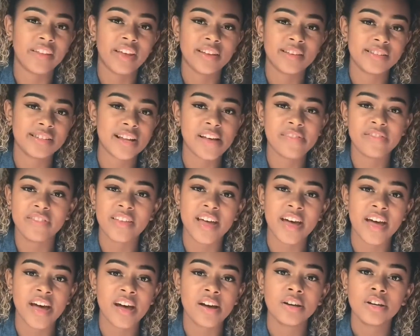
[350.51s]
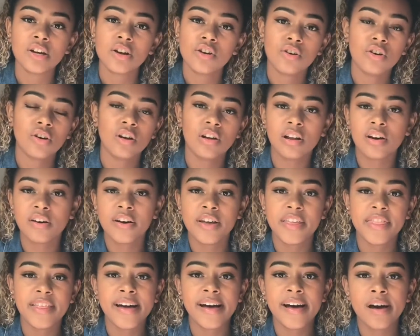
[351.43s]
stand there or lie
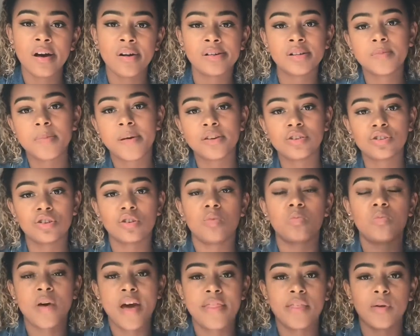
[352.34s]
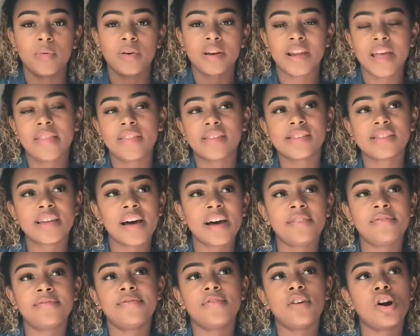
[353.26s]
there, depending on where they want to get the
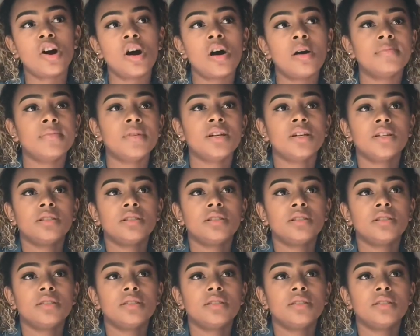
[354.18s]
scan from.